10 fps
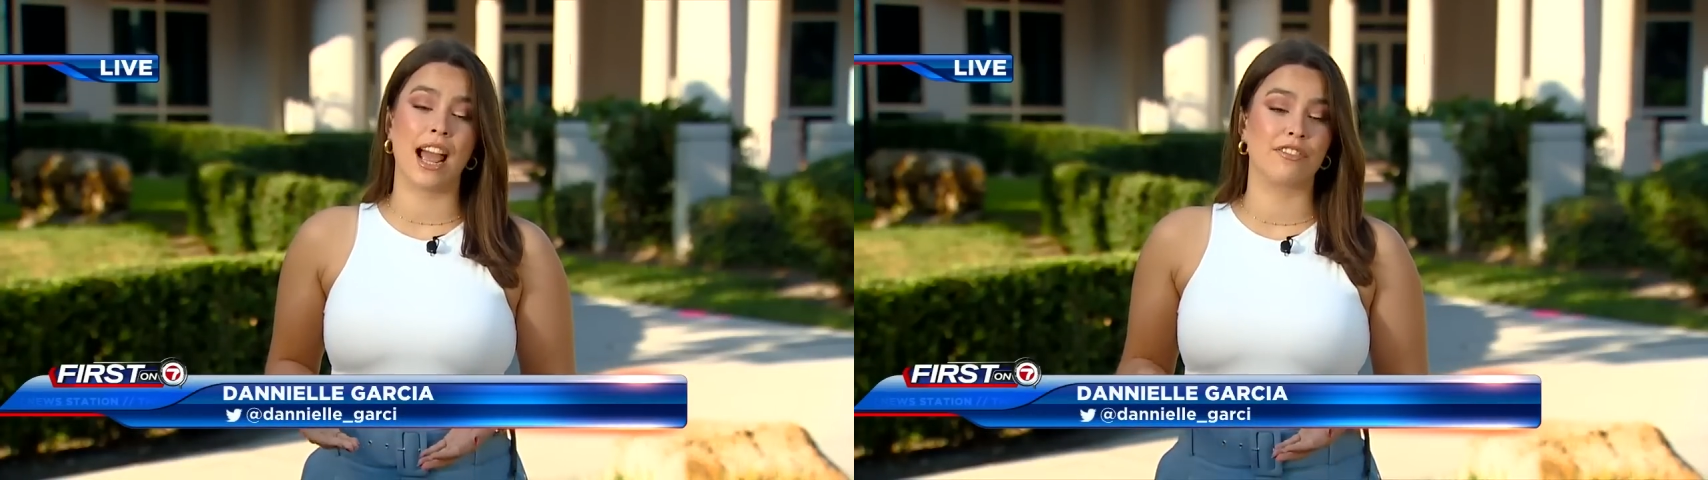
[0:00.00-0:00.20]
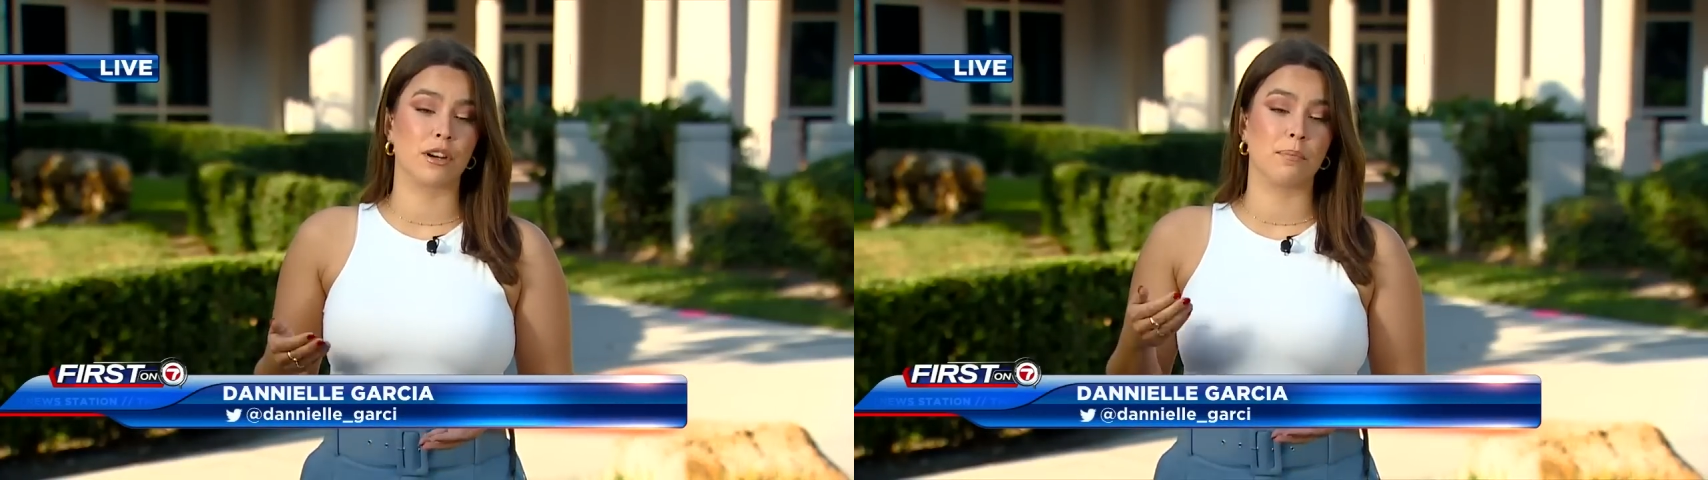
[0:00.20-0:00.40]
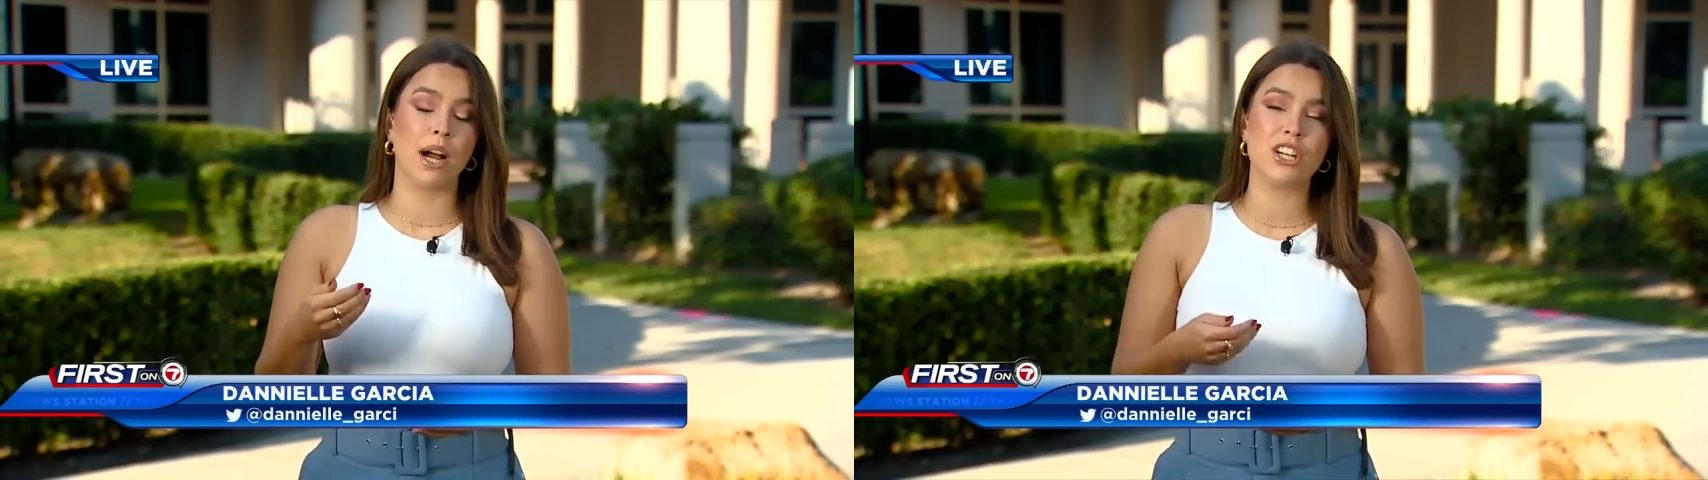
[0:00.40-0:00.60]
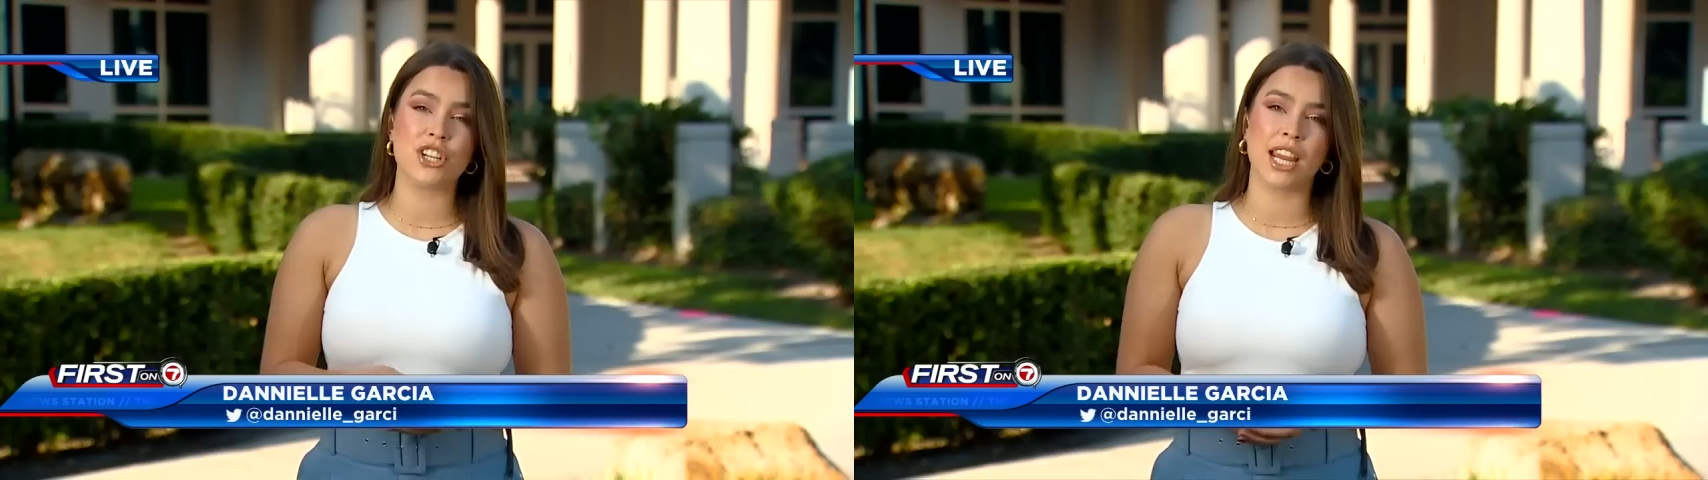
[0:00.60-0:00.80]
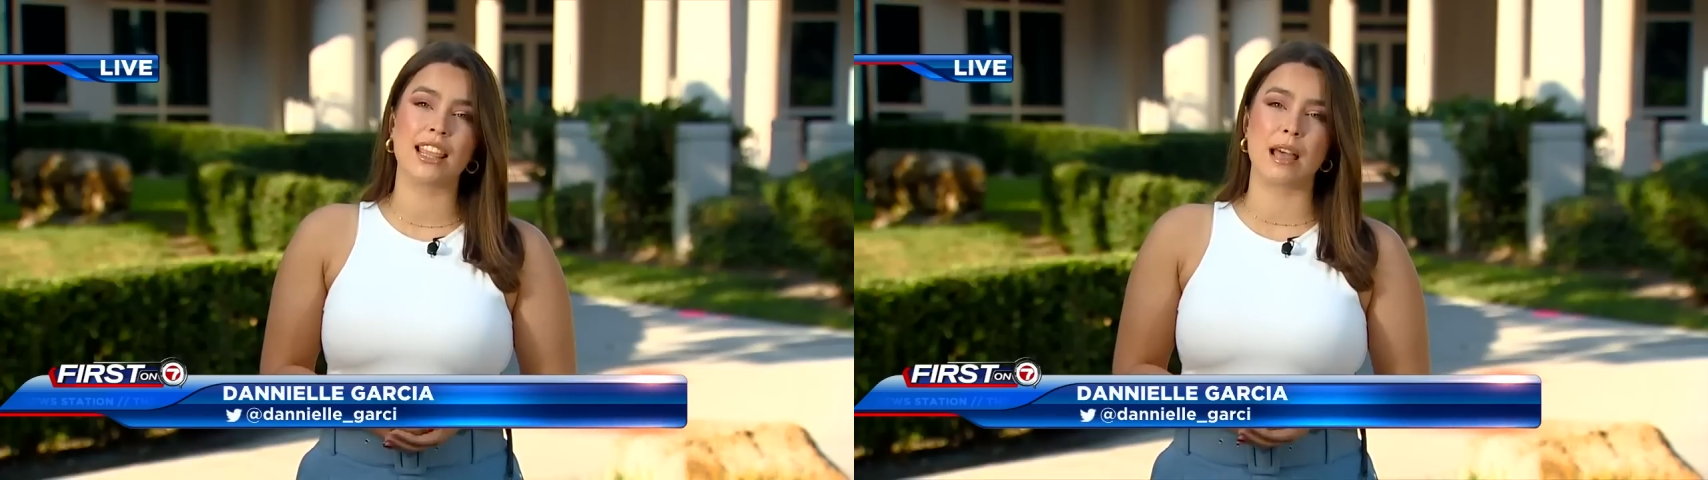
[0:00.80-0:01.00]
after
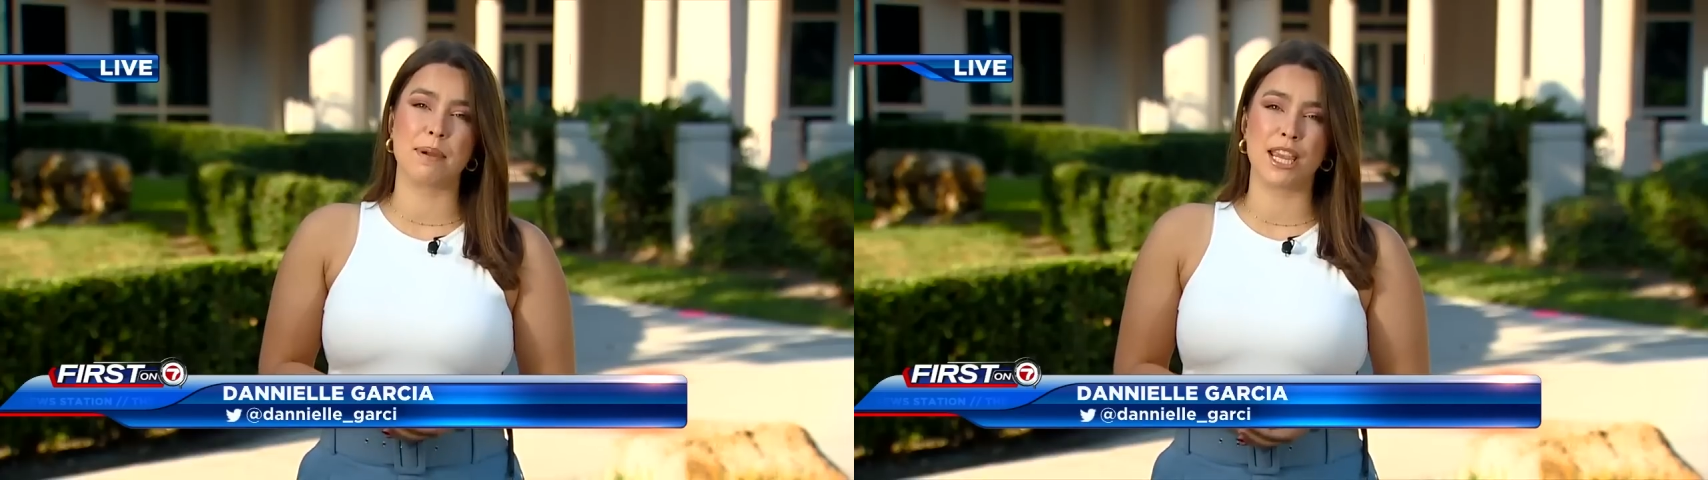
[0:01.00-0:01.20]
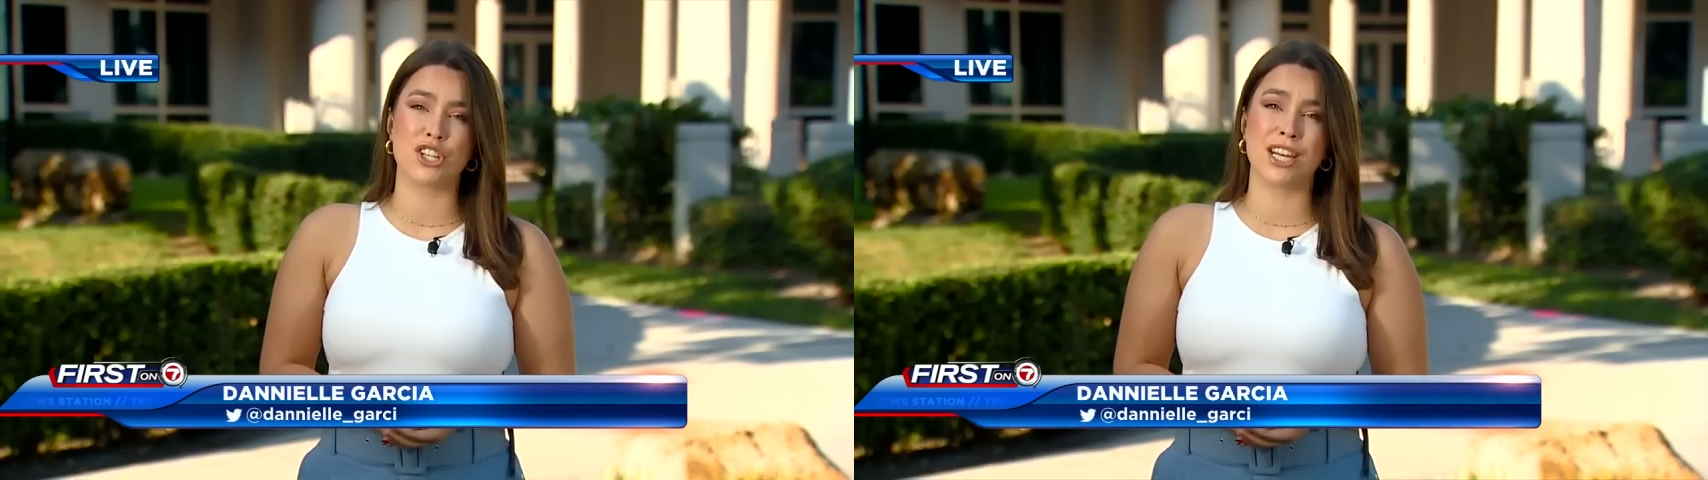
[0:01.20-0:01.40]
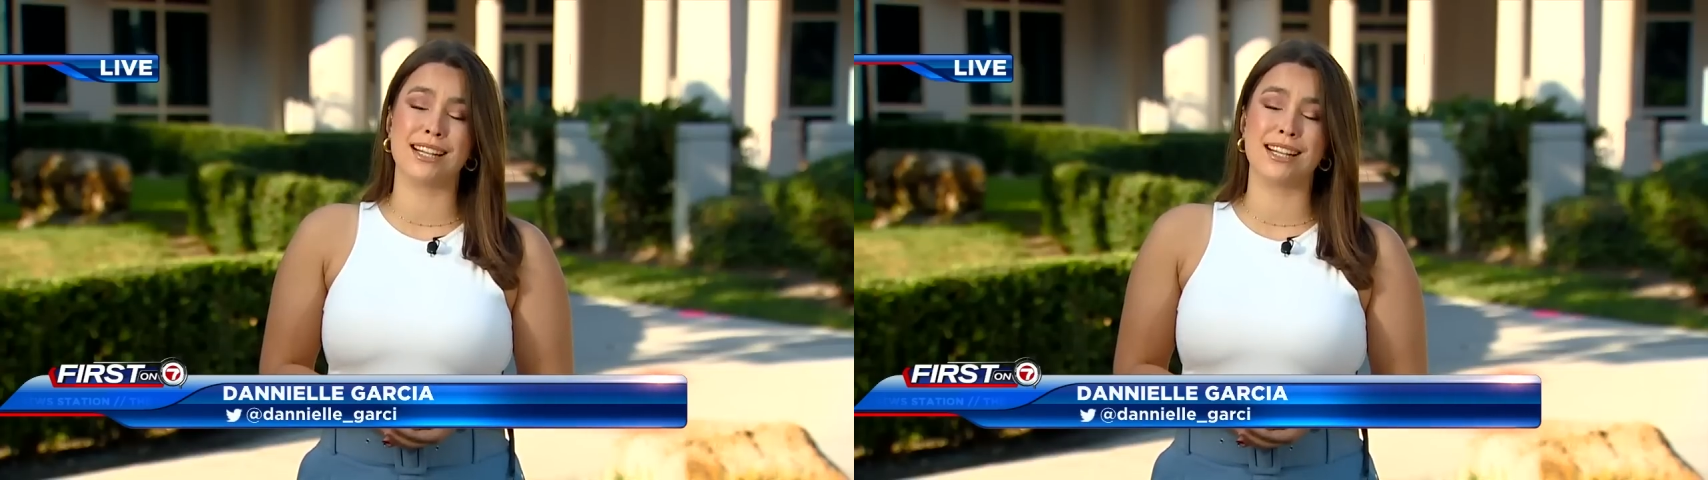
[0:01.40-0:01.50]
punching that patient